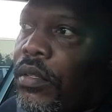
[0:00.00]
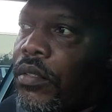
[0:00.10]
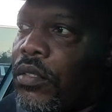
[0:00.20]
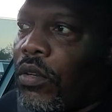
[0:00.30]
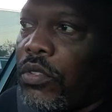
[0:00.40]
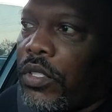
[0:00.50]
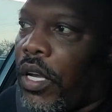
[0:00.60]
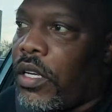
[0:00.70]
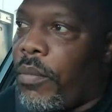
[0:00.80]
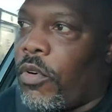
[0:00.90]
So you
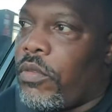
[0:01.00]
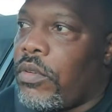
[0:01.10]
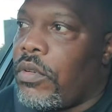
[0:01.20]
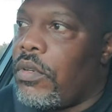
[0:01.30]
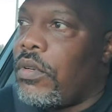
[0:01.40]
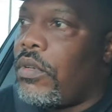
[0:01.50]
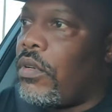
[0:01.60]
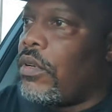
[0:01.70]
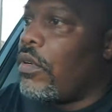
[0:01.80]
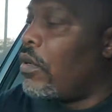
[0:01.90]
said yeah. On. So when you when
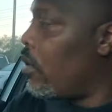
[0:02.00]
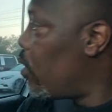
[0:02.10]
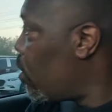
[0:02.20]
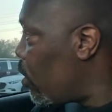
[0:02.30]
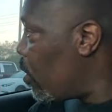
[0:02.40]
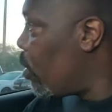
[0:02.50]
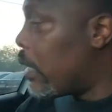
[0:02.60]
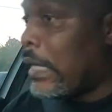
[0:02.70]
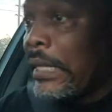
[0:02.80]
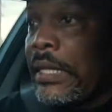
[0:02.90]
you come in,
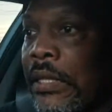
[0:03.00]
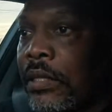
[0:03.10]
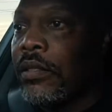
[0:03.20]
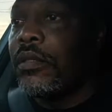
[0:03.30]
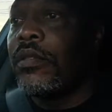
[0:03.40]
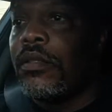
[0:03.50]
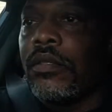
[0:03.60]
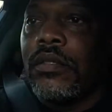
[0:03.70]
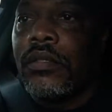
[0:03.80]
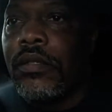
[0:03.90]
when you come
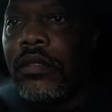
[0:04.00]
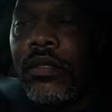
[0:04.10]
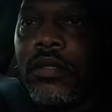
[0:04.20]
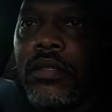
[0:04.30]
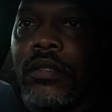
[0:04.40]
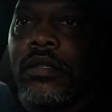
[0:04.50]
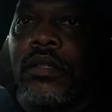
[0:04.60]
inside, um, if the